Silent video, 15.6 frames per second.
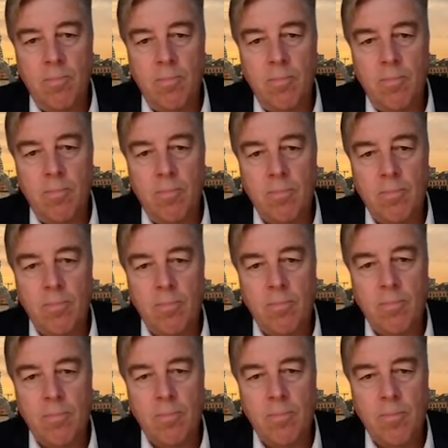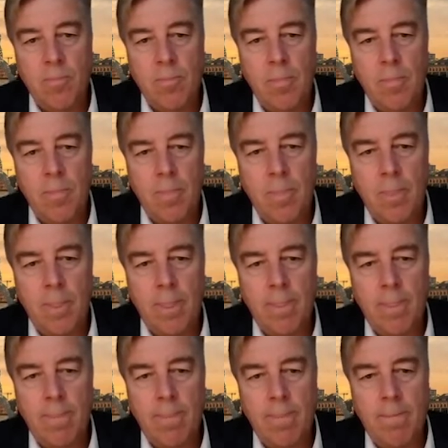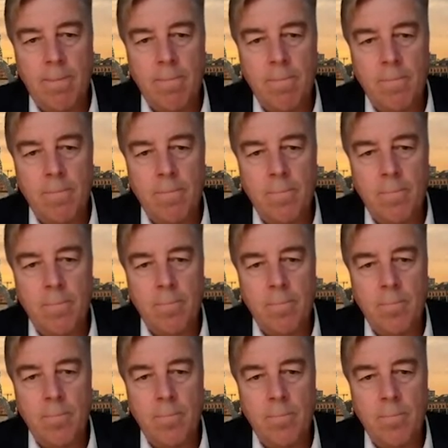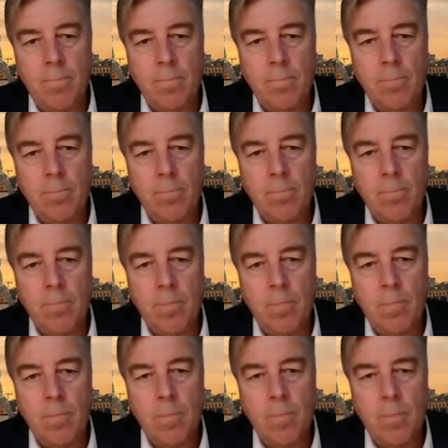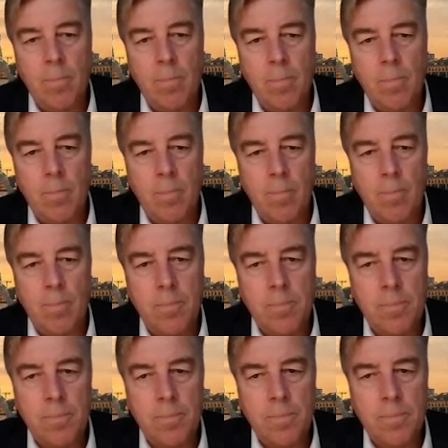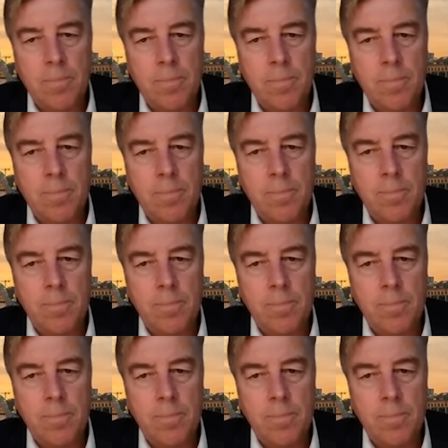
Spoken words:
(not speaking)